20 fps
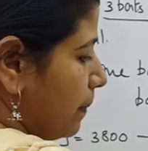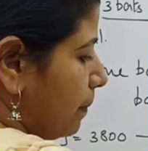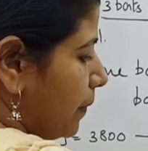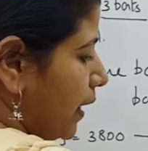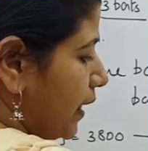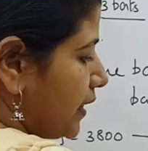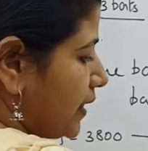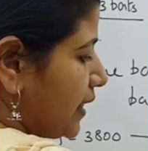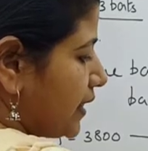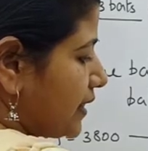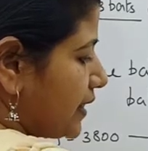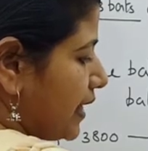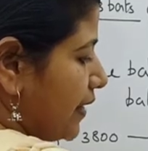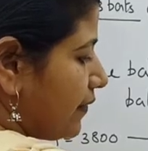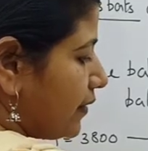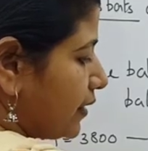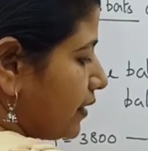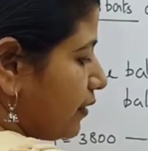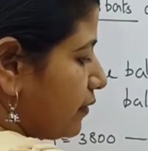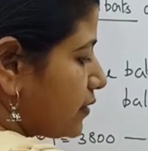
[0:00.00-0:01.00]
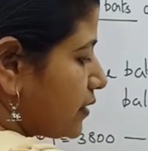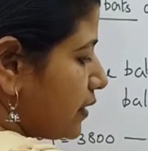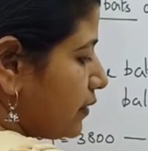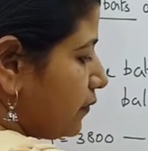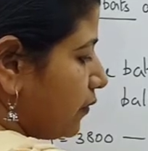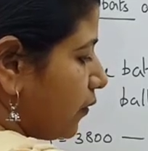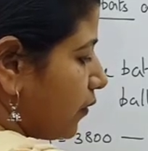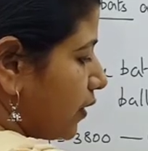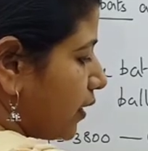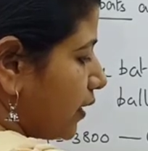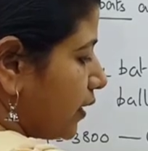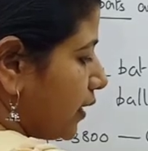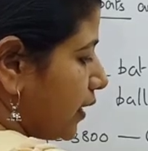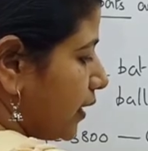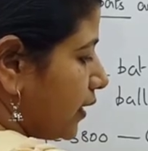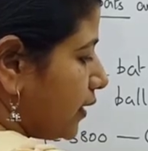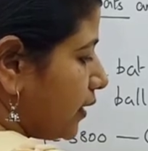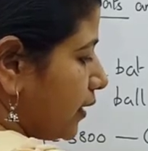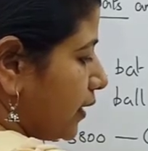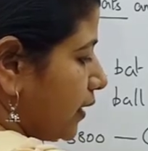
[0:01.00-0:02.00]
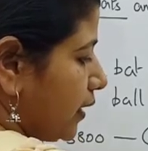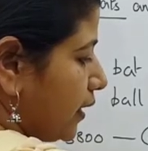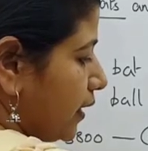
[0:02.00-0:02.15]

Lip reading: minus 11,400